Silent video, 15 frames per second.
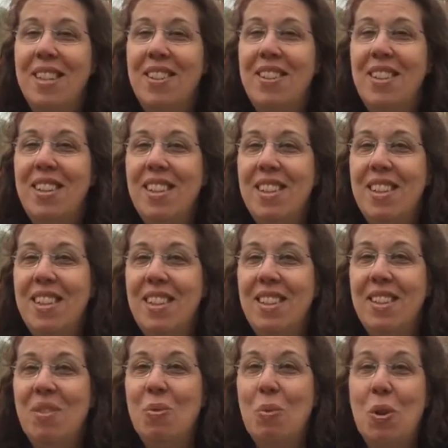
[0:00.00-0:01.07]
She
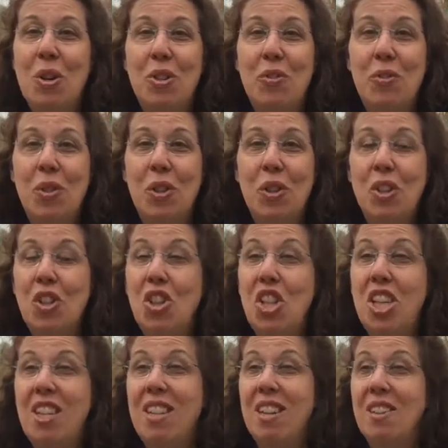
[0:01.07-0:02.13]
is wonderful.
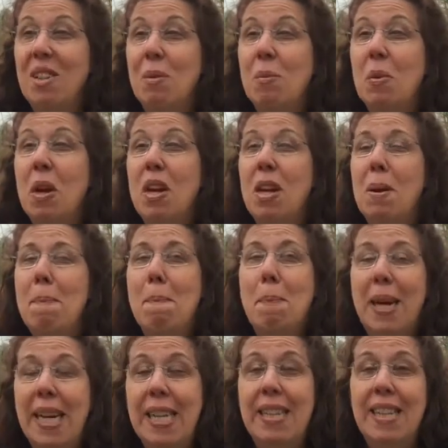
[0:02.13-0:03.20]
She does some
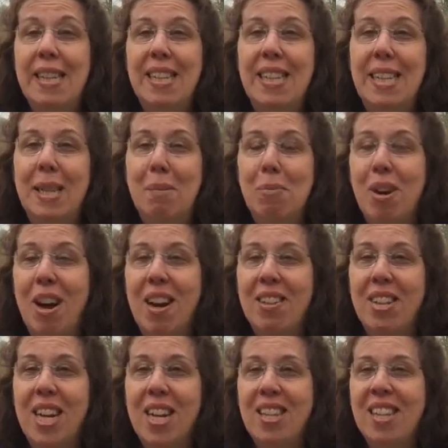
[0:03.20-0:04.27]
amazing knitting
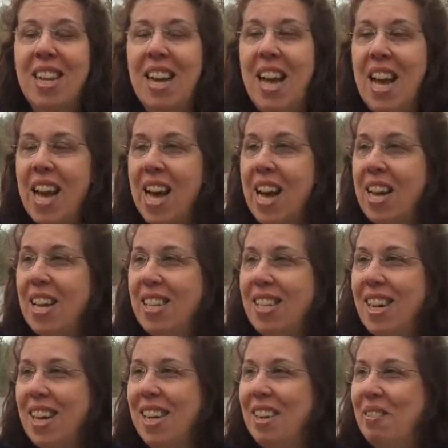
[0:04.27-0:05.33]
projects and I
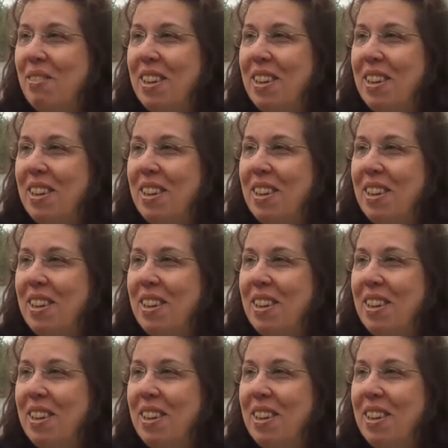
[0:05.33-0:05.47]
tell you